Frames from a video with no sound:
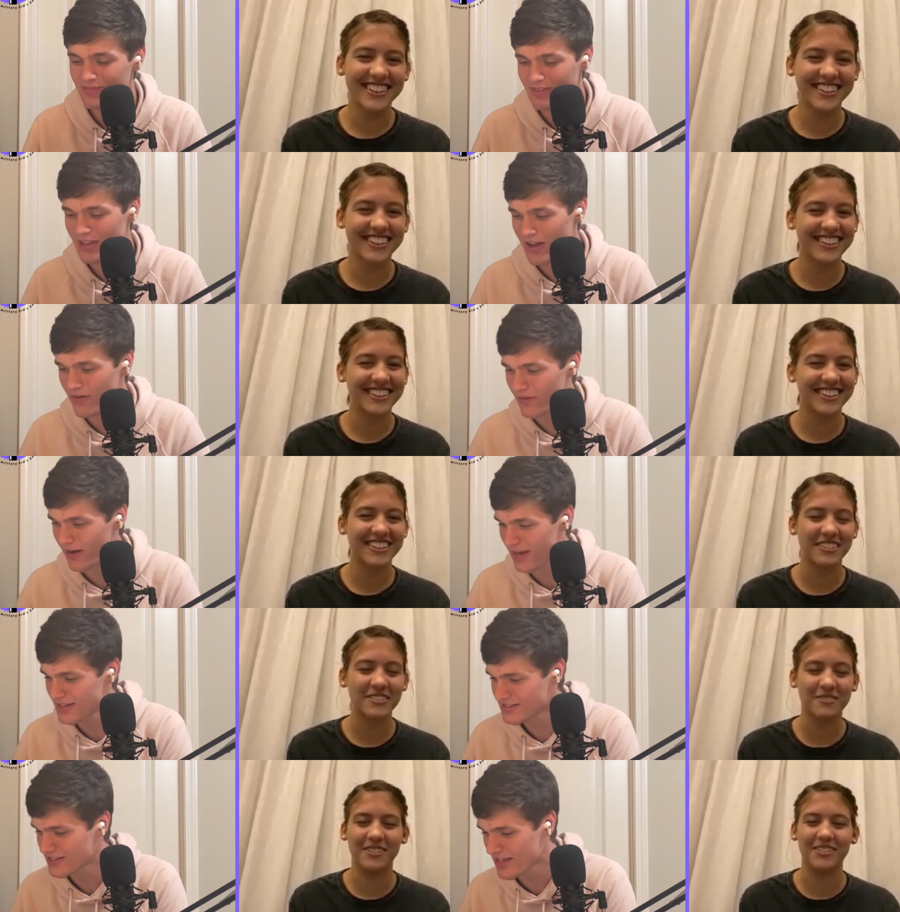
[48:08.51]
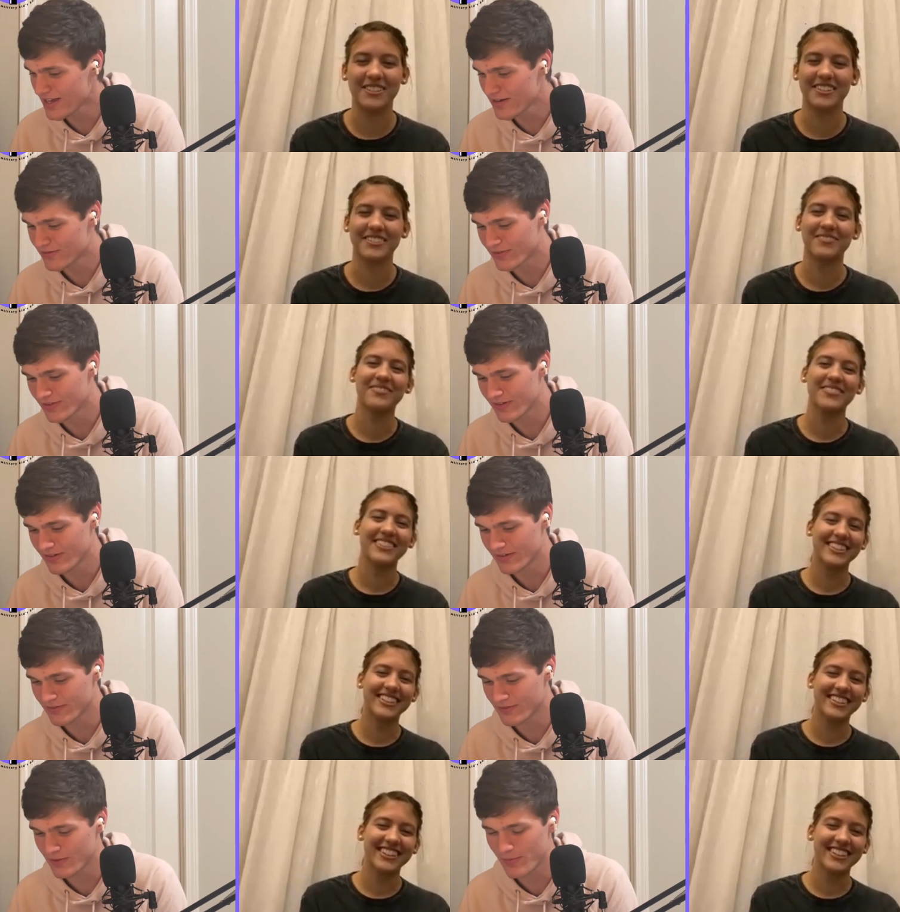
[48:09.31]
Speaker 1: Now, You're I welcome. said for,
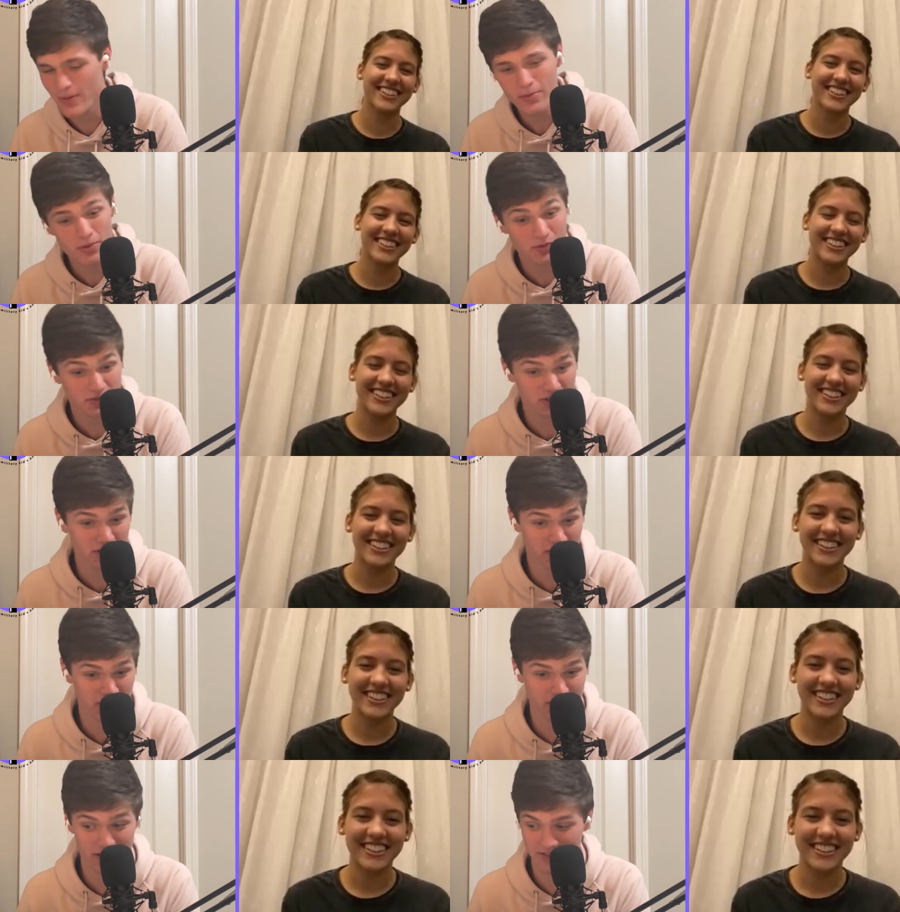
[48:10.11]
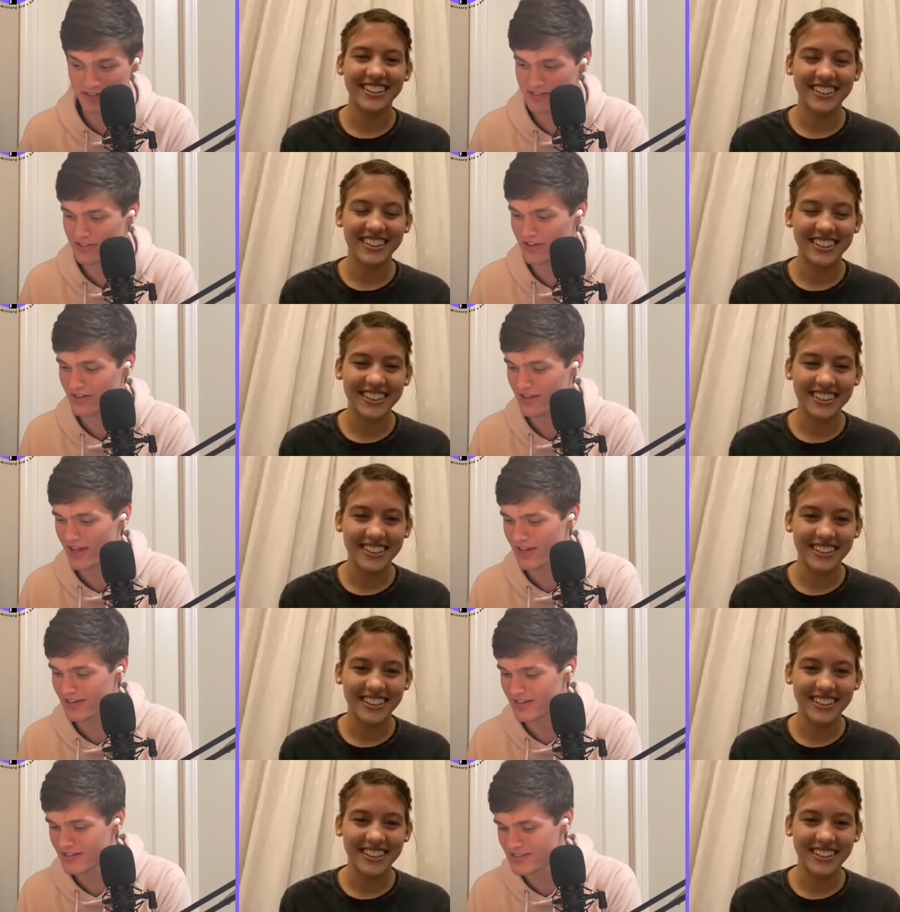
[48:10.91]
for the people who've stuck around this long,
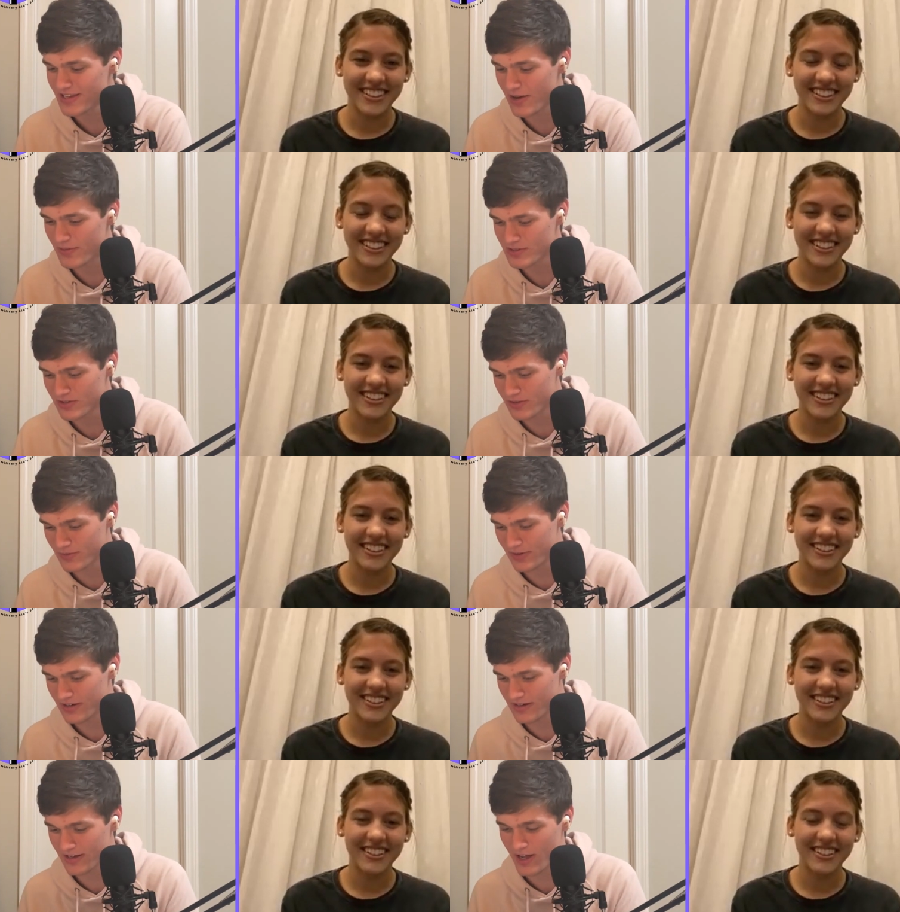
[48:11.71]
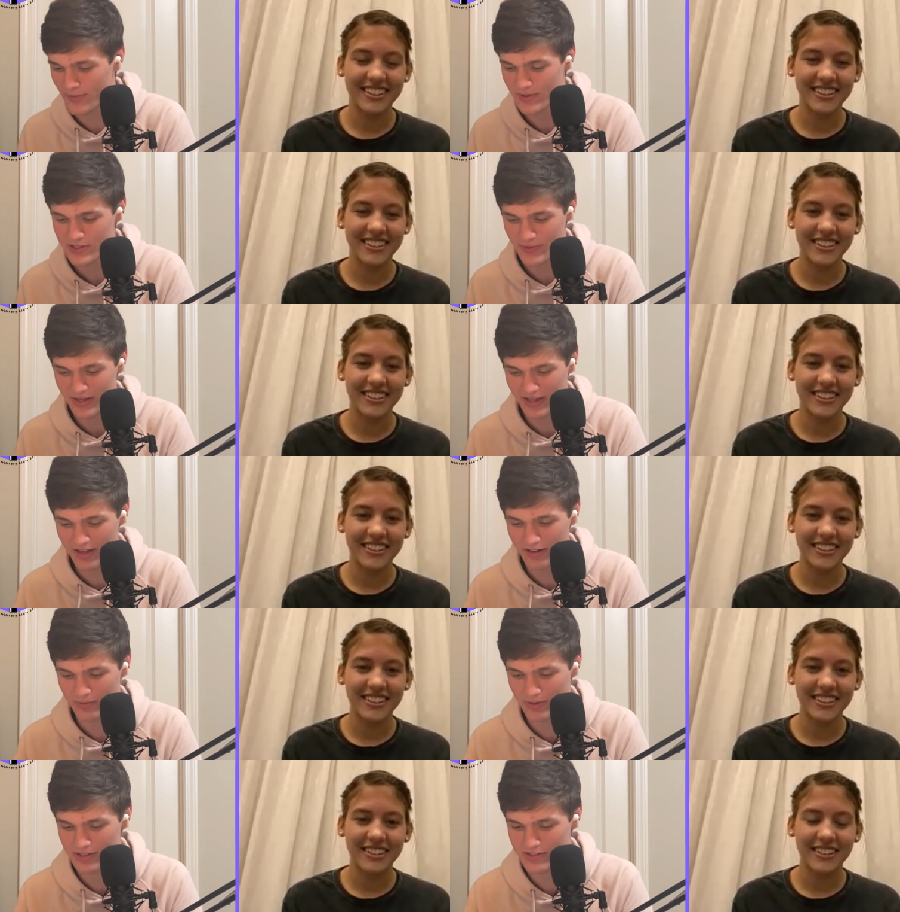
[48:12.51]
I did say I wasn't going to read any comments, but I
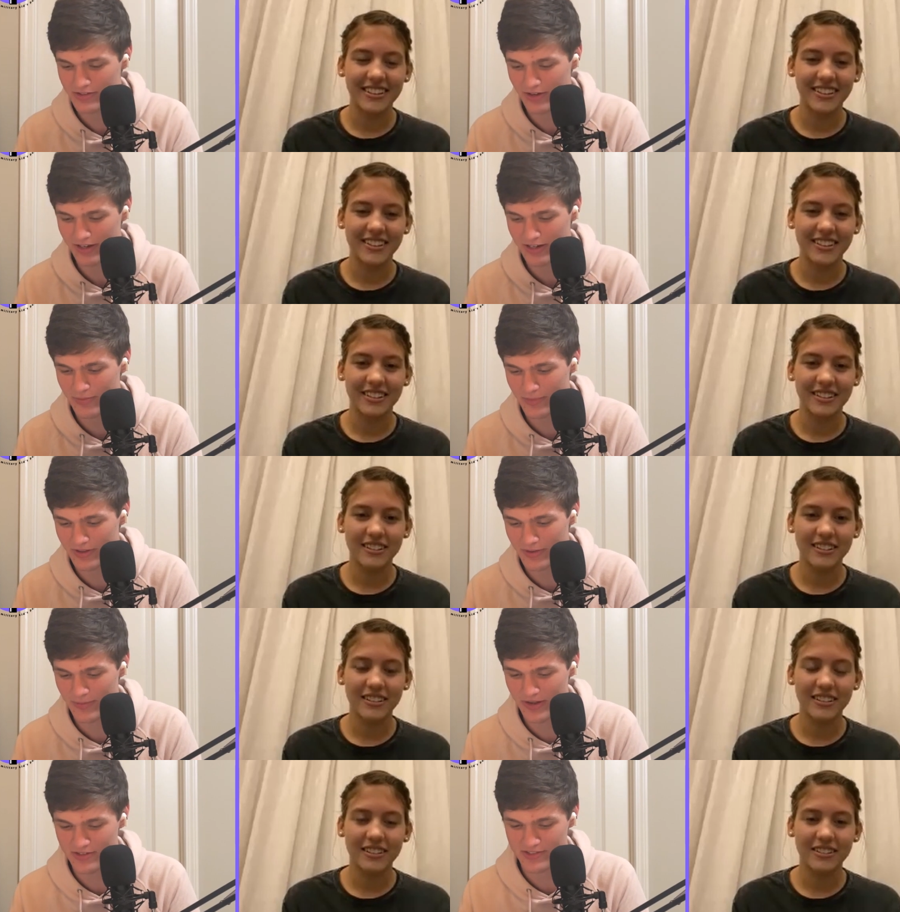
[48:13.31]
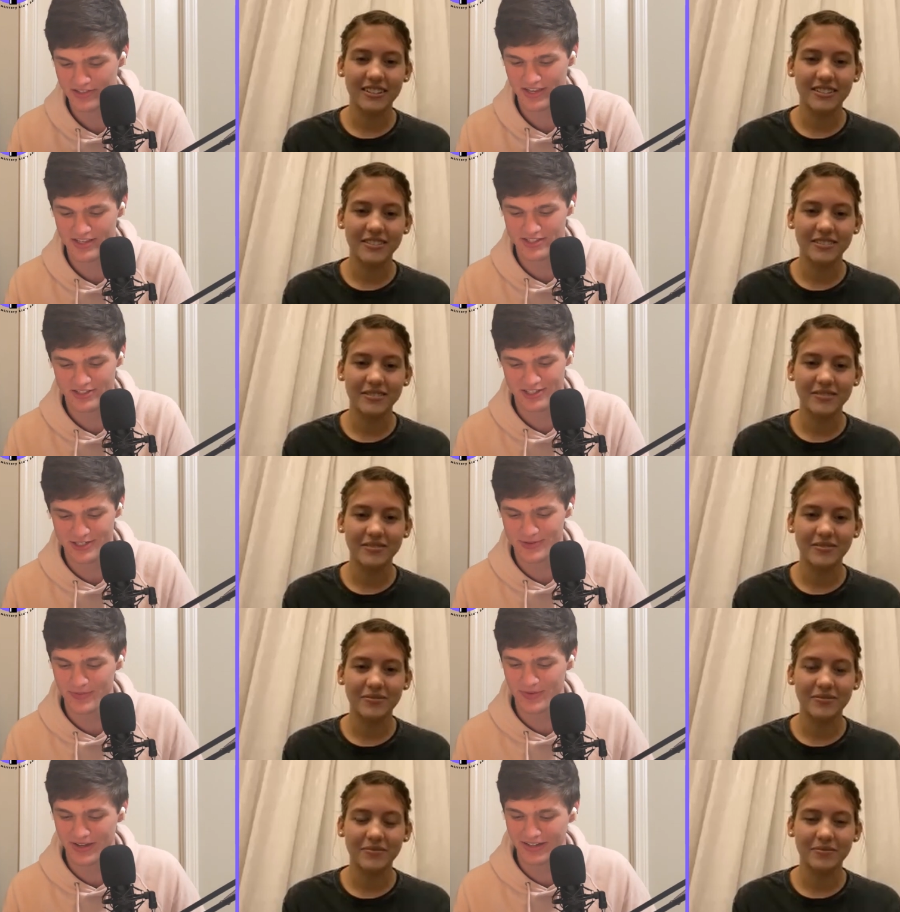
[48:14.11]
kind of want to. I did print them out just in case I
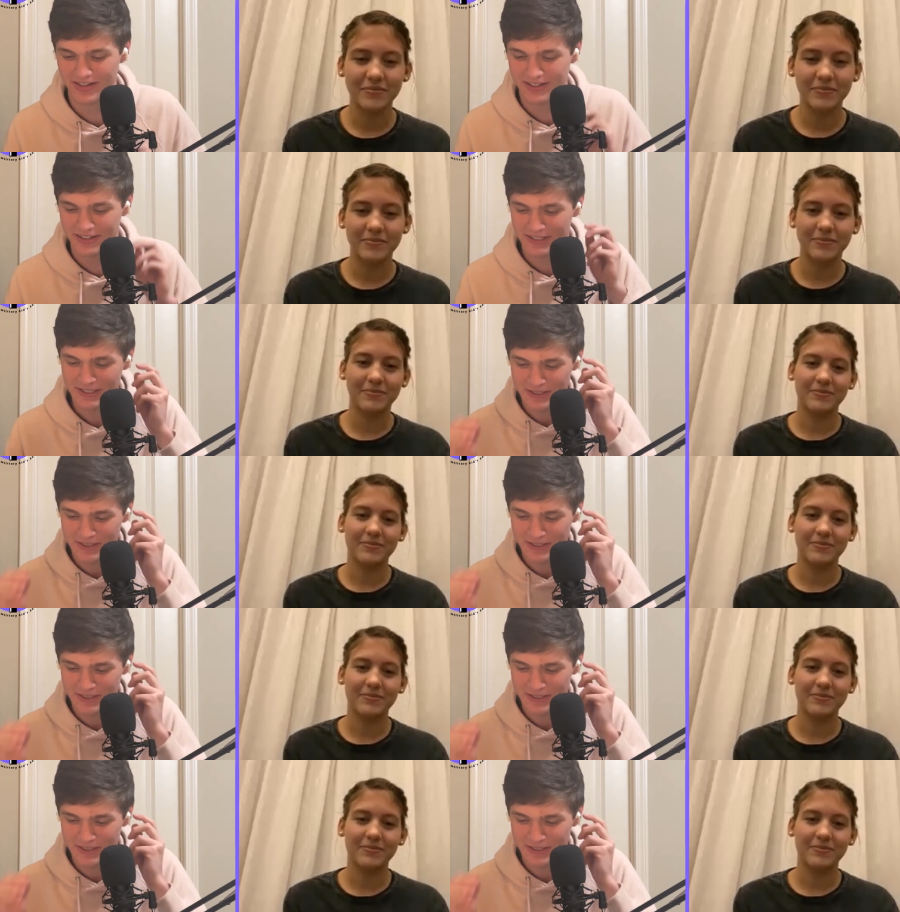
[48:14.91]
change my mind.